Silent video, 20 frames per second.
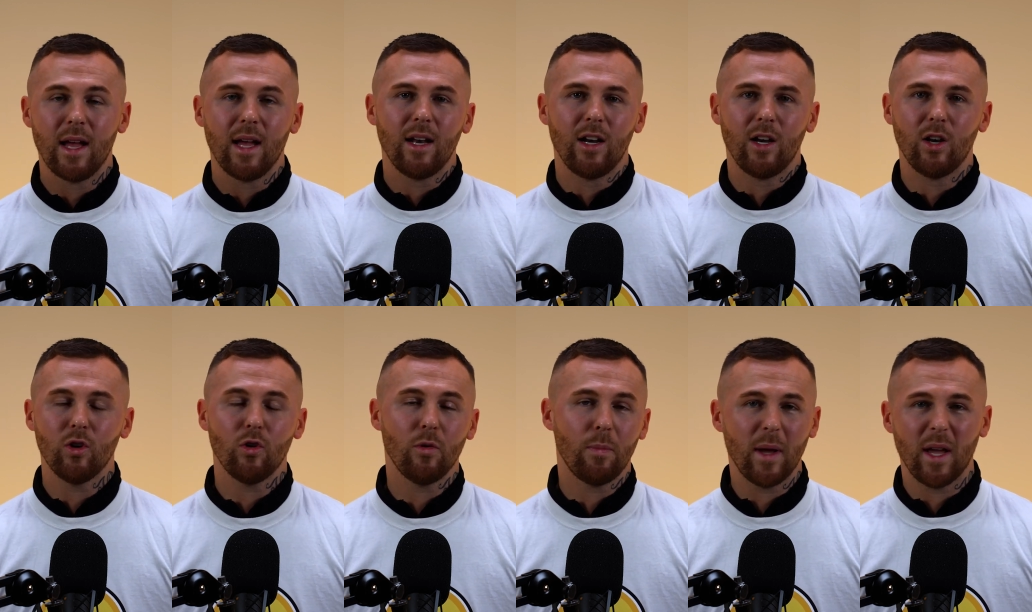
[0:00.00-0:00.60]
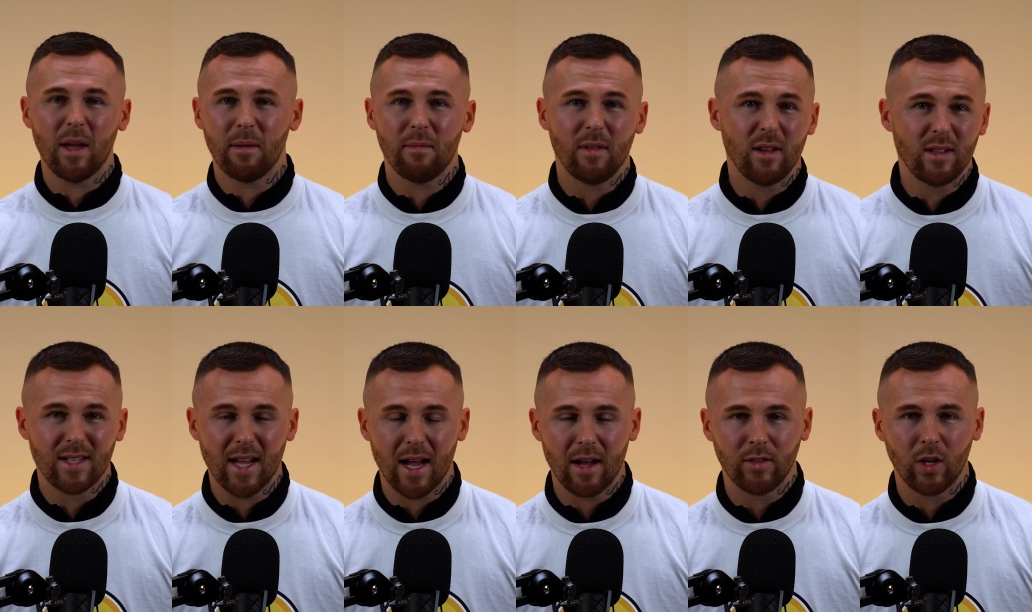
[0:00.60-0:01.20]
A little bit
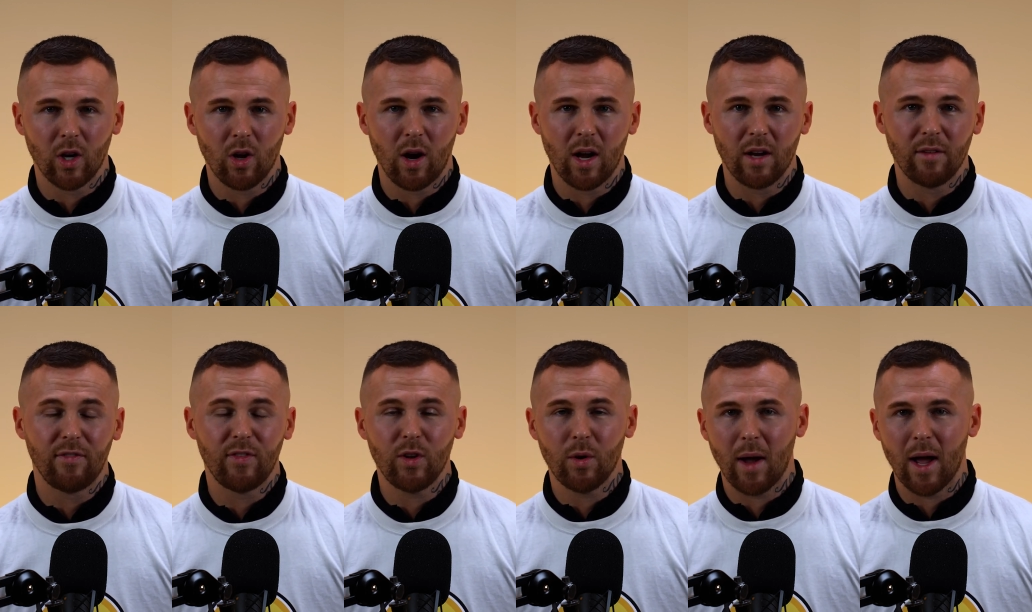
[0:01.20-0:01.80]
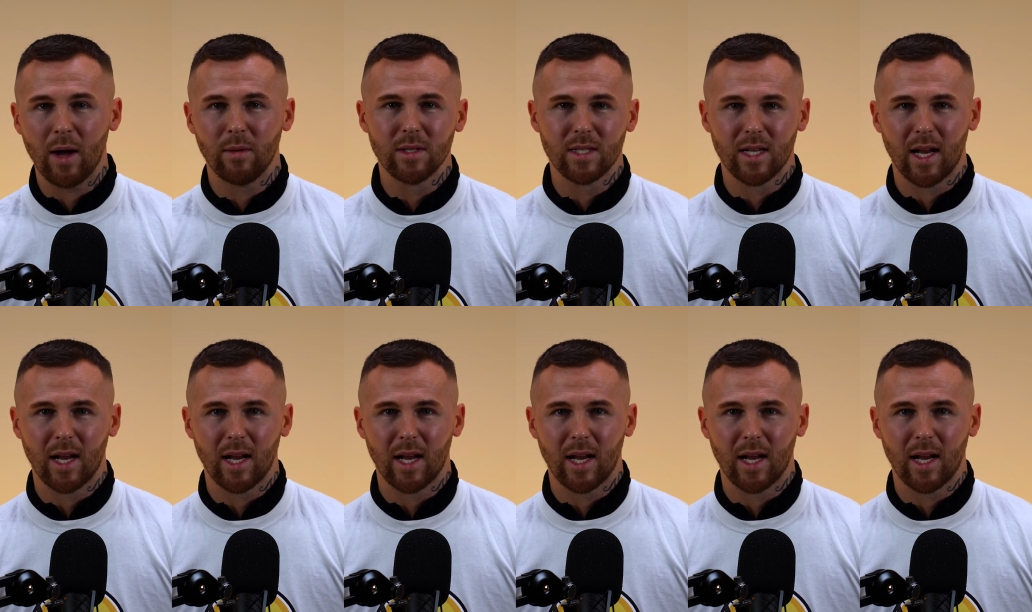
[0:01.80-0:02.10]
down the line, a few hours